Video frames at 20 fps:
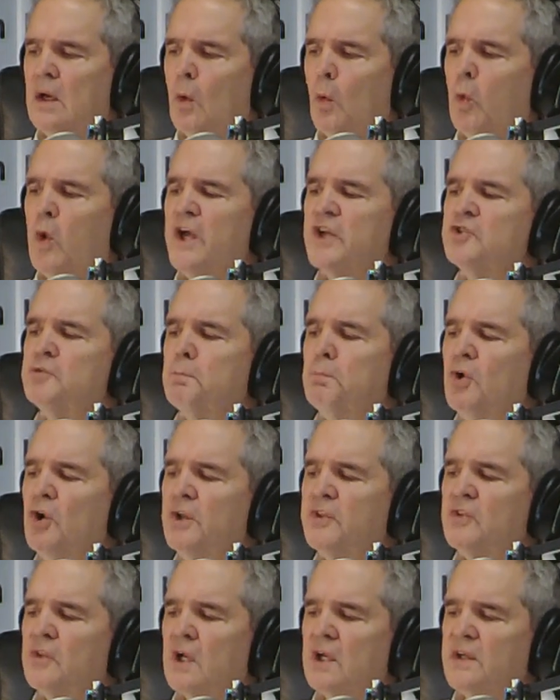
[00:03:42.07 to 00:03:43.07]
which
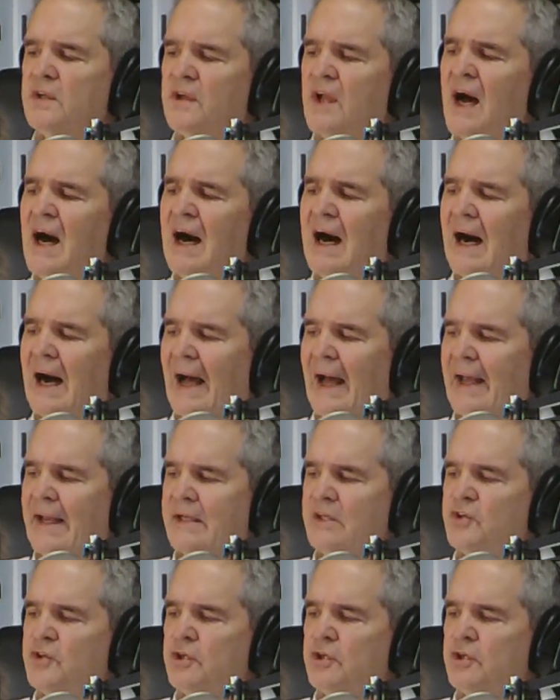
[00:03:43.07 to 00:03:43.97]
put the lie